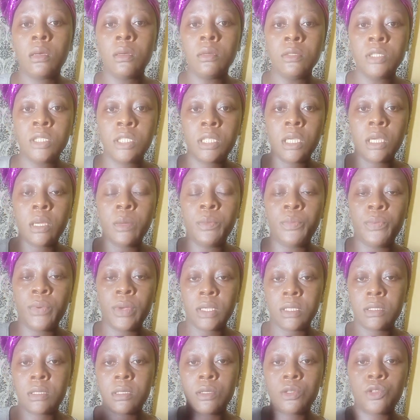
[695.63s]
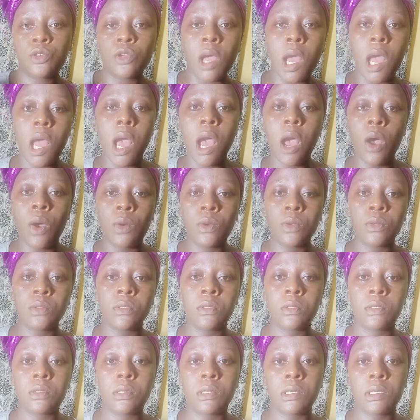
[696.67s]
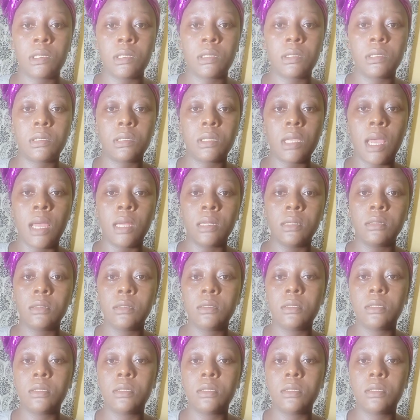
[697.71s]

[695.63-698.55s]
she brings it to our houses, and